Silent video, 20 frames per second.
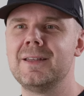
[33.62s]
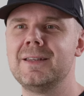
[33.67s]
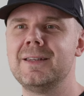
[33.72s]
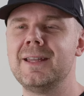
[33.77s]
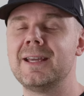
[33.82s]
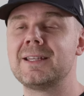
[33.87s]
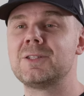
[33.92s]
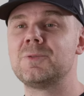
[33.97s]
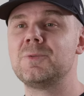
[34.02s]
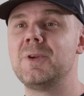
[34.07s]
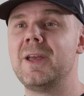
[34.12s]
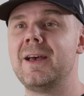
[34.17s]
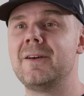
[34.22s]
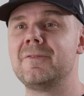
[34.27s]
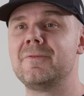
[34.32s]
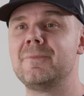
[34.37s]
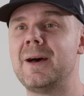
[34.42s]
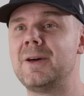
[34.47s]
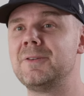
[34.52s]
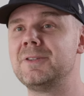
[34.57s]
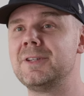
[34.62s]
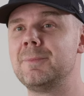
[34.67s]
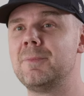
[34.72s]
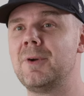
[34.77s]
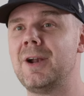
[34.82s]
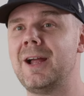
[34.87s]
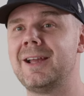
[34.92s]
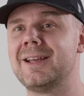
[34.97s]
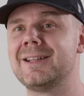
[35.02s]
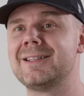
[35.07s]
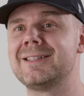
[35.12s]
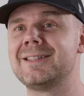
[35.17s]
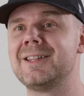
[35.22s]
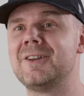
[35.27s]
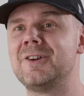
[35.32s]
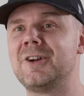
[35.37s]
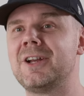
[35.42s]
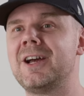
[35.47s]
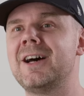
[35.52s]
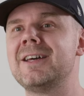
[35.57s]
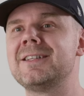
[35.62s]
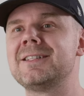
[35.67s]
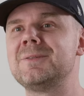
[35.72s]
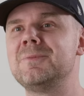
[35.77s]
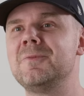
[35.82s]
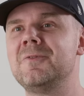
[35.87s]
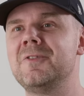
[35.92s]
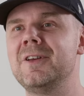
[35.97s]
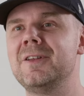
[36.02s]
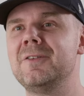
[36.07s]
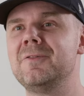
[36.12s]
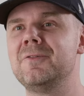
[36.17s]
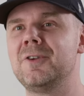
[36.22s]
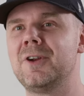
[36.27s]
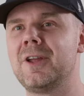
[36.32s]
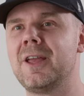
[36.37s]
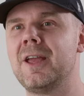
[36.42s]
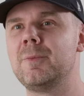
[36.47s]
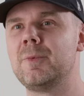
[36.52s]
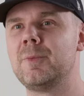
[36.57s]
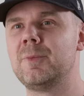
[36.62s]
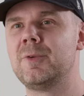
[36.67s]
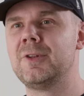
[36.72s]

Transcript: Next we have mounting brackets that are custom fit for Cable